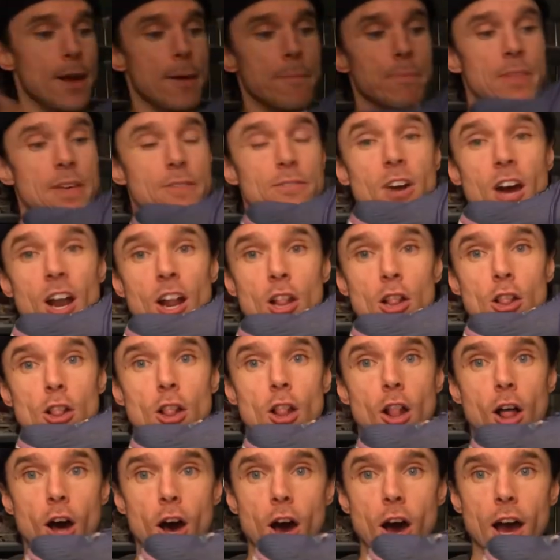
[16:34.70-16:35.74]
They've got a
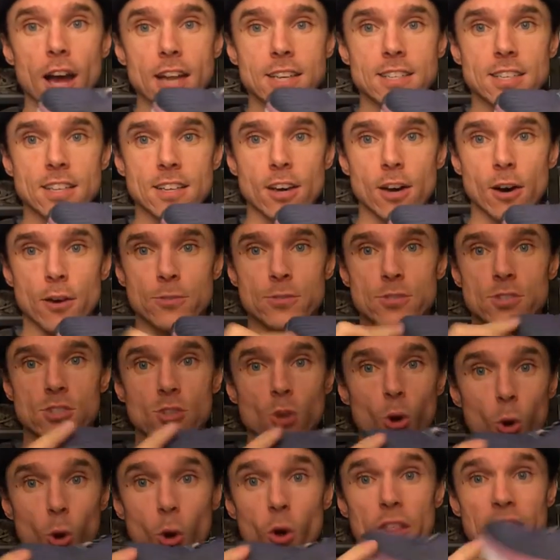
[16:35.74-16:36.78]
lot of
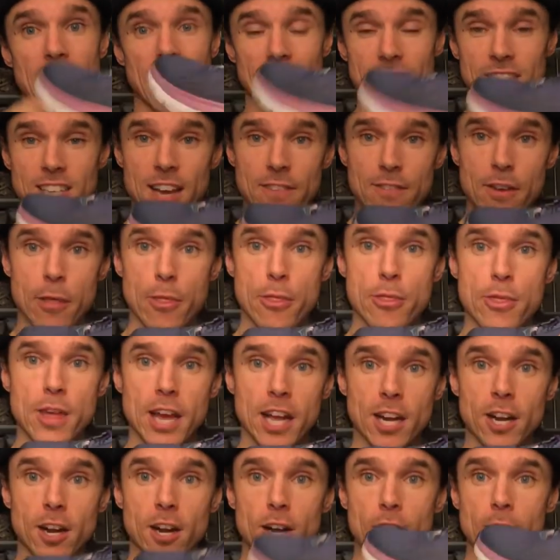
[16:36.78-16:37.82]
sole. They actually have a
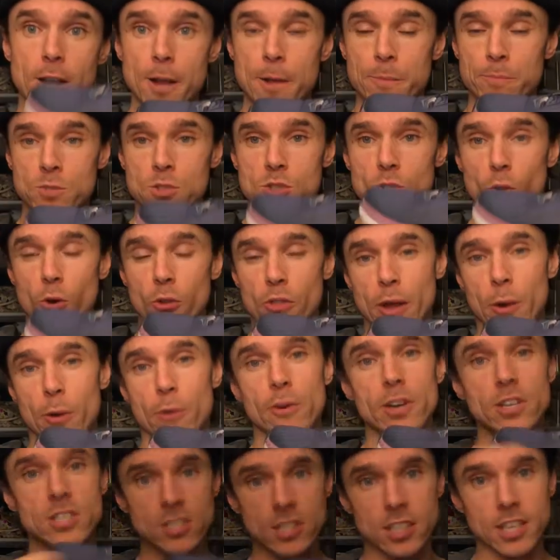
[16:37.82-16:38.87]
thicker sole. They
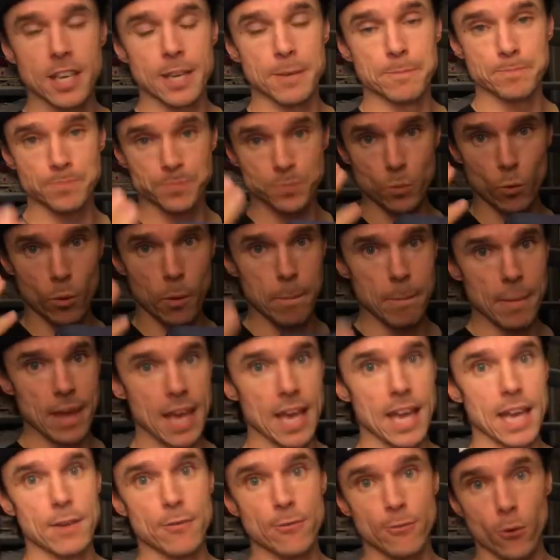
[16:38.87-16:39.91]
originally were
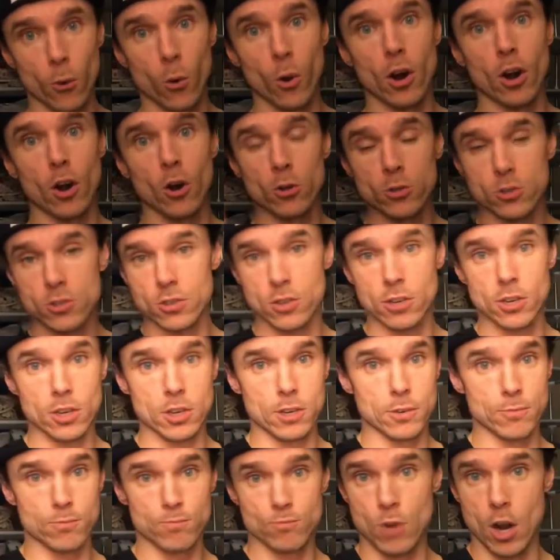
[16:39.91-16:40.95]
made for
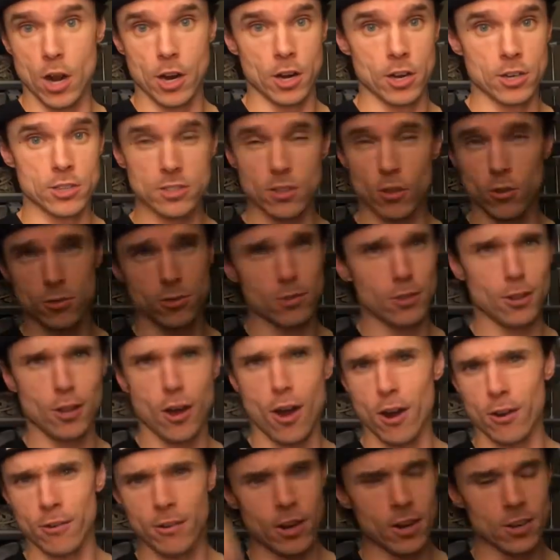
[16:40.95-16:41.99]
ultra runners, ultra
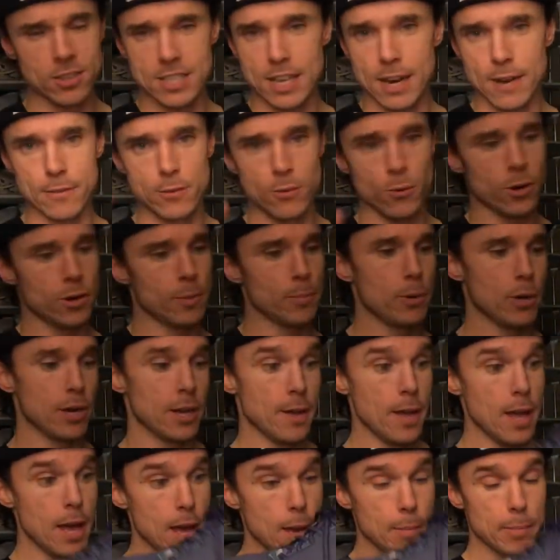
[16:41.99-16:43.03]
long runners, however you want to put it.
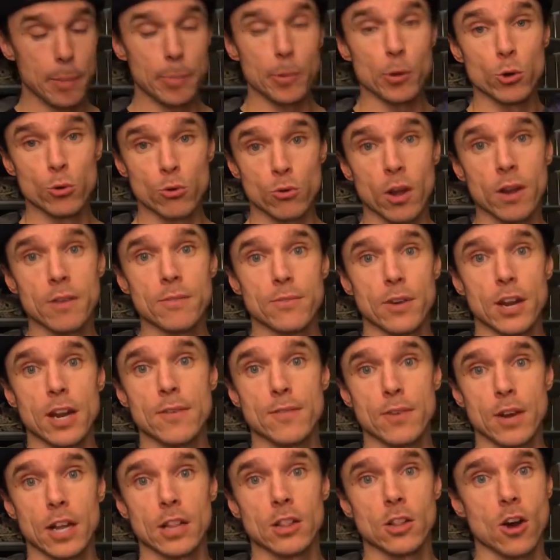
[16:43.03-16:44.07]
People who run very,
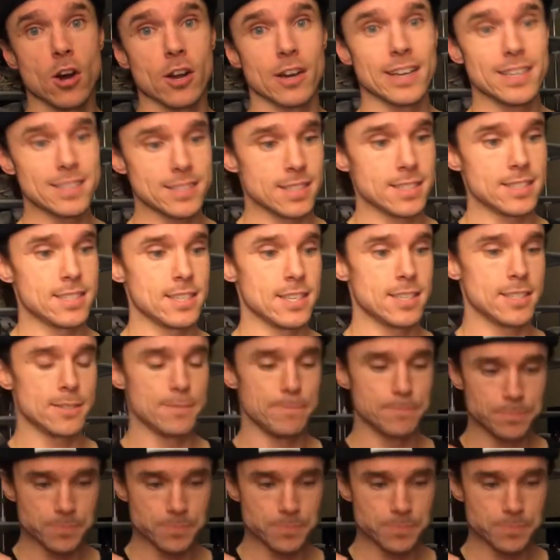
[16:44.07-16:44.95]
very long distances.